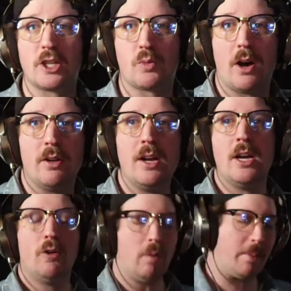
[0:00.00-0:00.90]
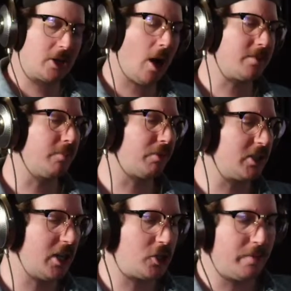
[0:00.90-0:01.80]
as well. Robert Compton,
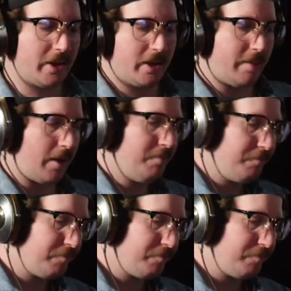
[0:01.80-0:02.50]
appreciate you being here, man.